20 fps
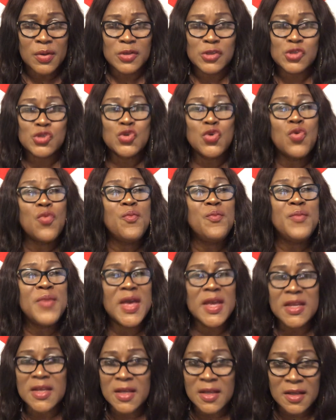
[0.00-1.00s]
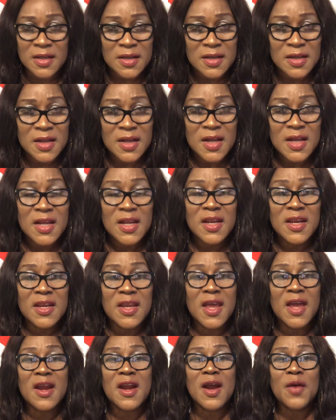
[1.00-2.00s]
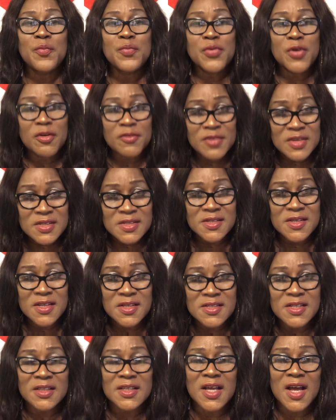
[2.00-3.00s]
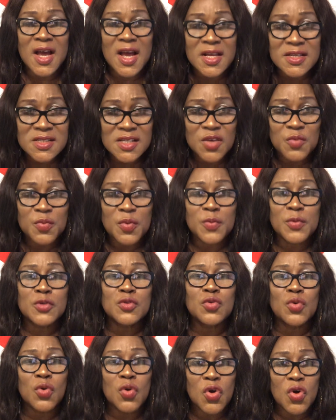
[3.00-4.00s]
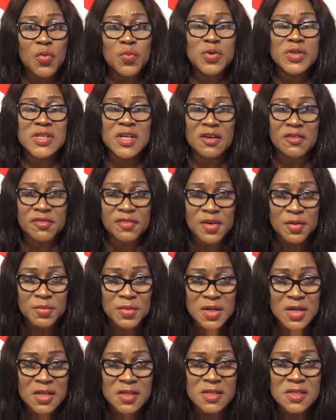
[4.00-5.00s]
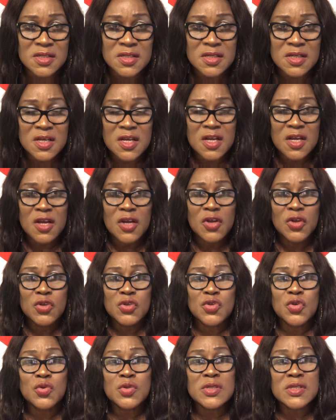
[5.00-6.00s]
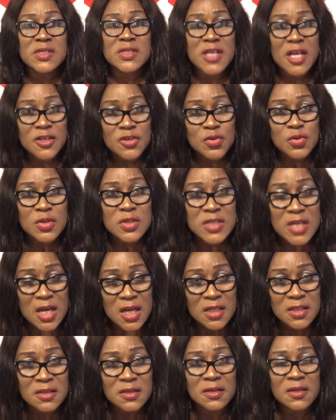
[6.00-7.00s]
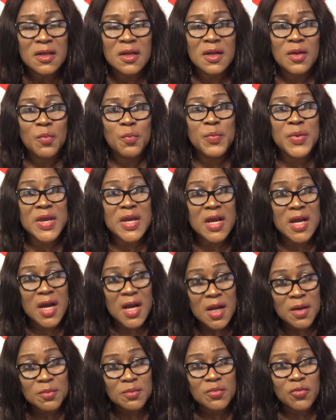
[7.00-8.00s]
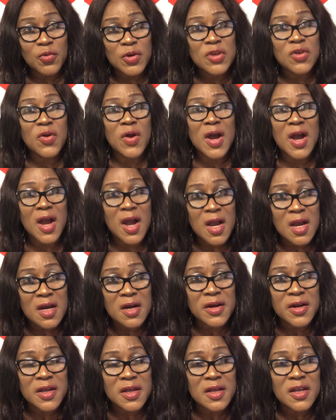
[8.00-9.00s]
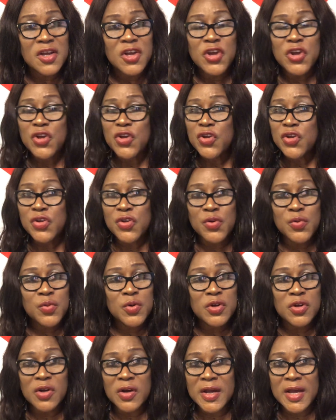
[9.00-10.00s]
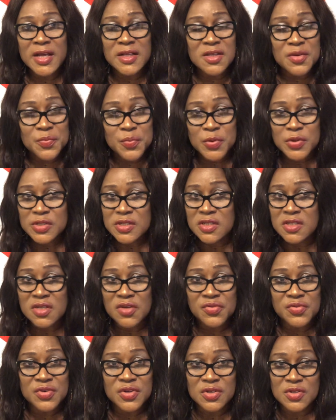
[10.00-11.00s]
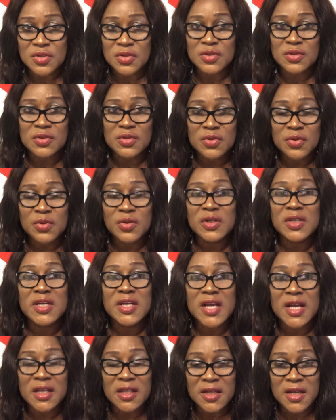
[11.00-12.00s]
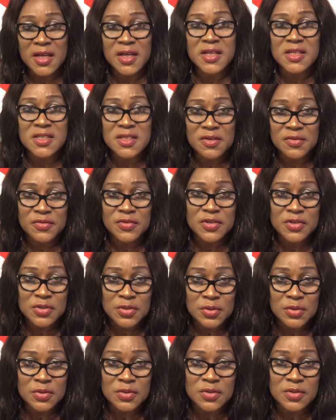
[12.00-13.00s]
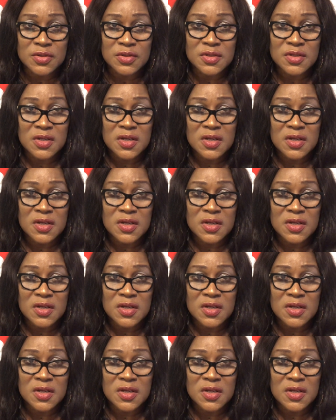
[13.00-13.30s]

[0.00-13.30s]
Too many. There are provinces that are asking people to come with their families. So settle down, be calm. When you are angry, you will not get a positive result. You will get negative results.